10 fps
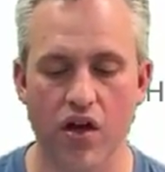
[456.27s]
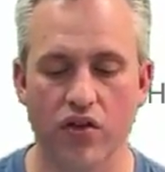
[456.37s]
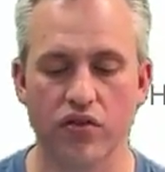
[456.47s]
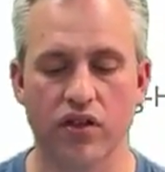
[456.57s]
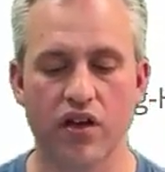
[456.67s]

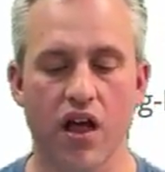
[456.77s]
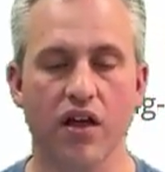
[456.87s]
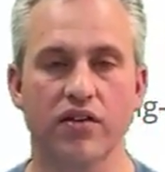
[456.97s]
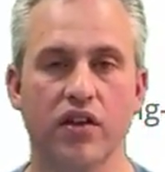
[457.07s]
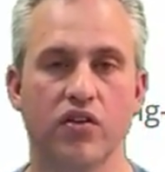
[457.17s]
So the
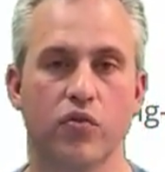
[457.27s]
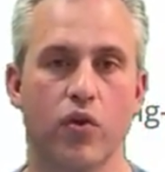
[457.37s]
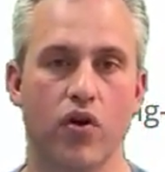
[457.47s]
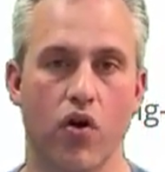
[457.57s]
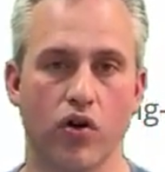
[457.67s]
content is
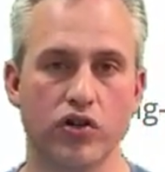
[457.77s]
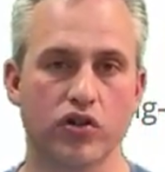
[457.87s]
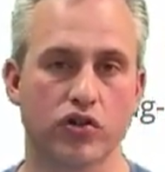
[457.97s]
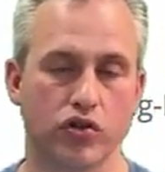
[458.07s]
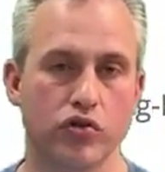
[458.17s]
where all your
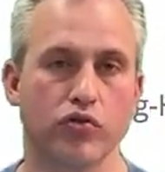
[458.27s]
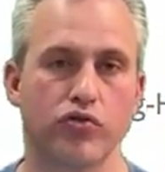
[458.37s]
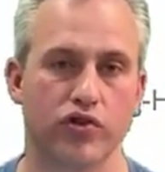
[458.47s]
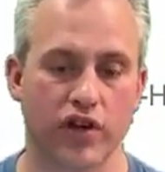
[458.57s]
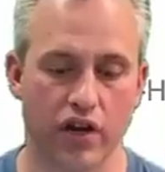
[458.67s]
clues
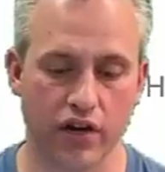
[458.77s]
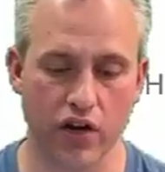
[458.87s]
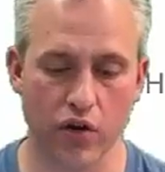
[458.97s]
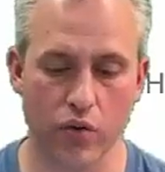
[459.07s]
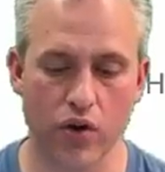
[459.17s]
are going to
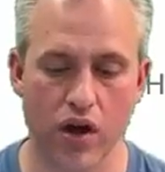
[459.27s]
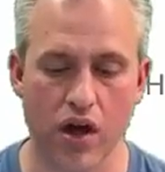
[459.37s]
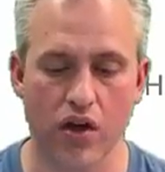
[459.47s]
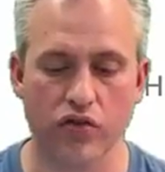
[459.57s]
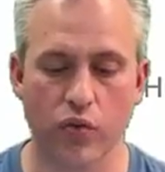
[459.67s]
go.
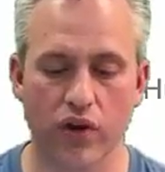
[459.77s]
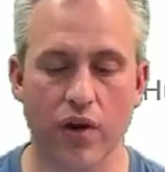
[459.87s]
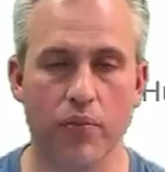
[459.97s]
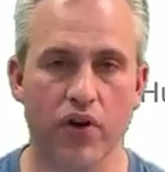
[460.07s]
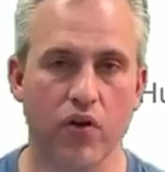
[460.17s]
So we're going
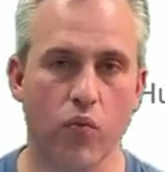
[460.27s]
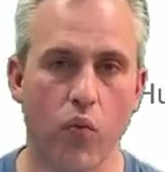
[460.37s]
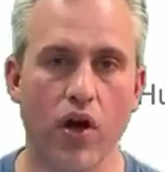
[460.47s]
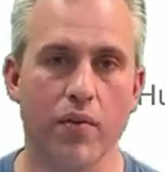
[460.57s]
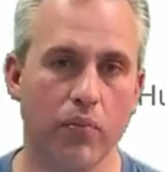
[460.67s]
to put in
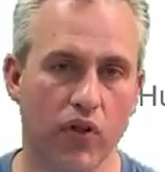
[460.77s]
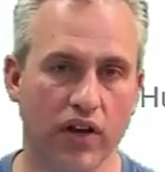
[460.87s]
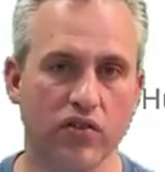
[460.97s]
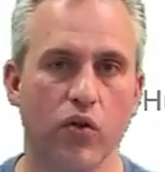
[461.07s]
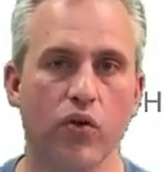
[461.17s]
one
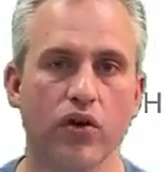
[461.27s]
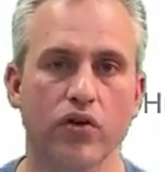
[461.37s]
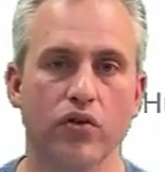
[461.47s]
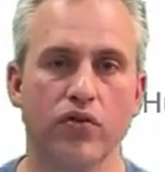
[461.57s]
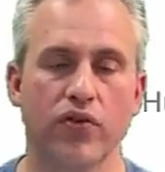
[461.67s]
placeholder
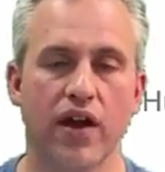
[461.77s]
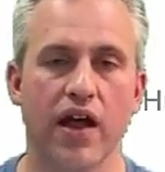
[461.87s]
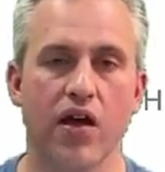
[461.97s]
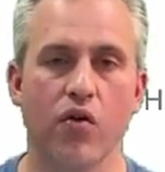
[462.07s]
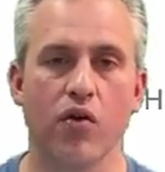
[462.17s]
clue for
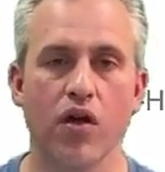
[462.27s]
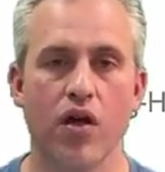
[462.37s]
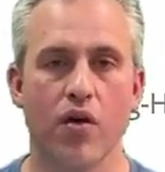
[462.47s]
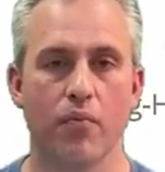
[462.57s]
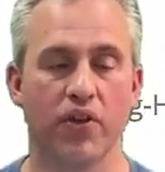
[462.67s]
now,
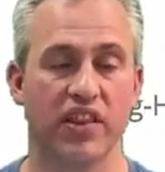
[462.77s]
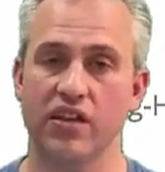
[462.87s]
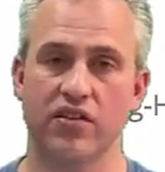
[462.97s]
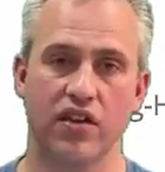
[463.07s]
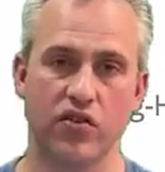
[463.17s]
but
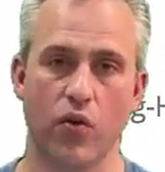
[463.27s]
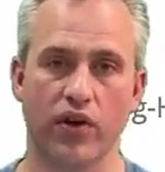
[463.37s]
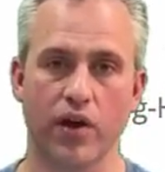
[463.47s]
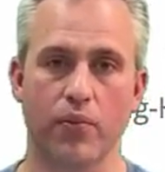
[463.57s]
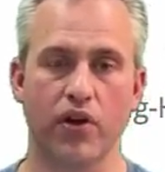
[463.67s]
that's all we're
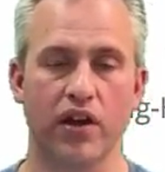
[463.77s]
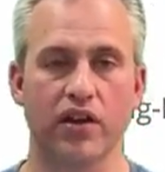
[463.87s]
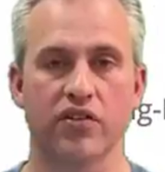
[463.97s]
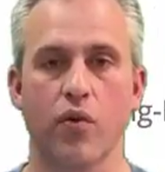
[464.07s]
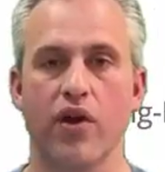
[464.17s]
going to put in
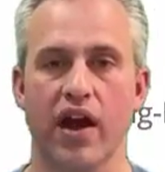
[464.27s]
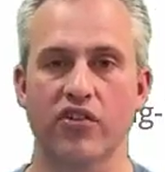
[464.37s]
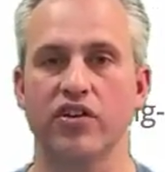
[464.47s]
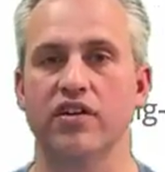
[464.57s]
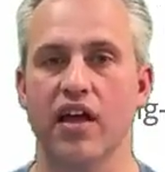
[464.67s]
because I want to
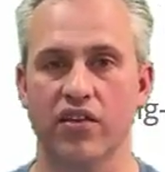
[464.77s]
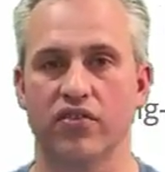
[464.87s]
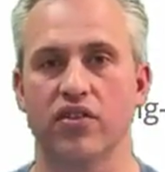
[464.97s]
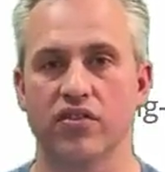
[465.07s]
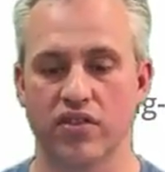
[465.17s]
actually
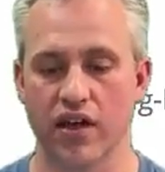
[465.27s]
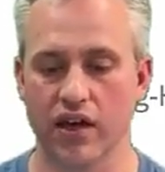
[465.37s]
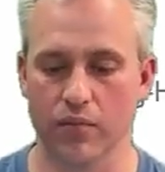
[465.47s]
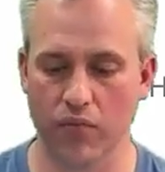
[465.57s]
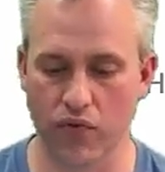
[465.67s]
test this
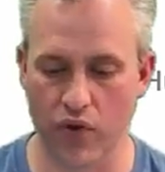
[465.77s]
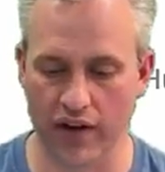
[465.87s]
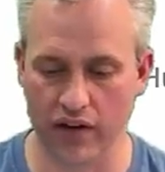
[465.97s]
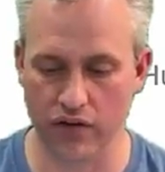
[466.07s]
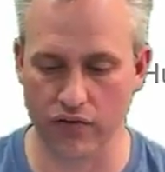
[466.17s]
thing before I
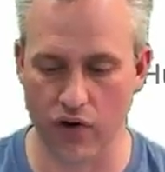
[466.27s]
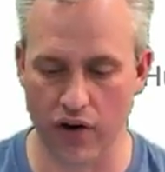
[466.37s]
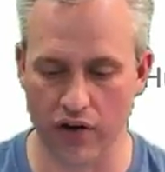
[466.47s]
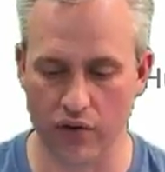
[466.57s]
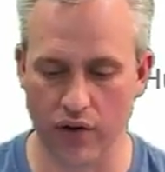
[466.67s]
get too far
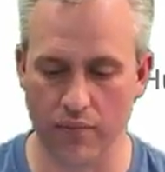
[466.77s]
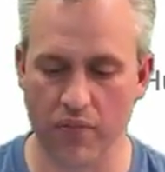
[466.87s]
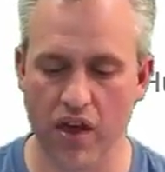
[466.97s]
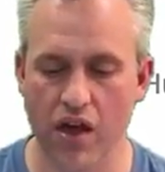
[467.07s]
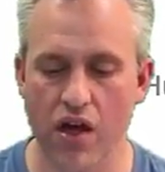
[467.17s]
into it.
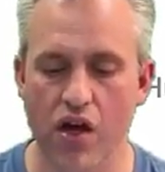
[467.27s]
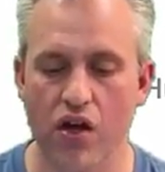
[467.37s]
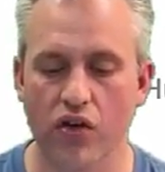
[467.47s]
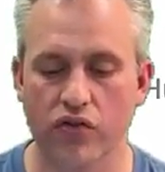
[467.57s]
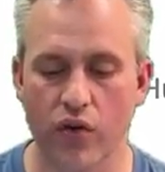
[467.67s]

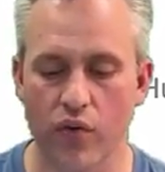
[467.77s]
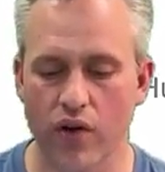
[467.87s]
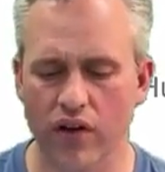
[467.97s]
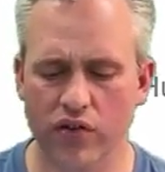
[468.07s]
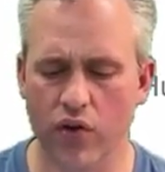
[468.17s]
So
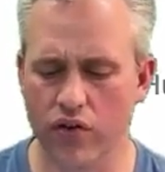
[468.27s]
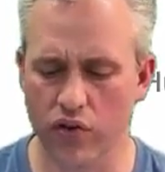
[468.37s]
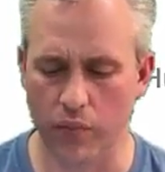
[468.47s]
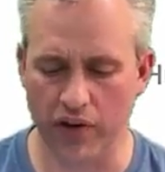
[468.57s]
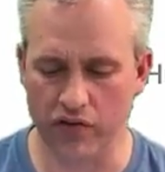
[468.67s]
let's go ahead and do
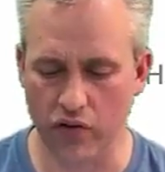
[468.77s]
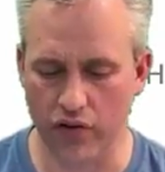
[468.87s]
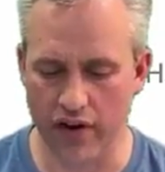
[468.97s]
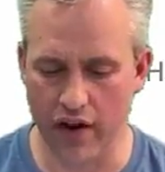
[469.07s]
the placeholder now.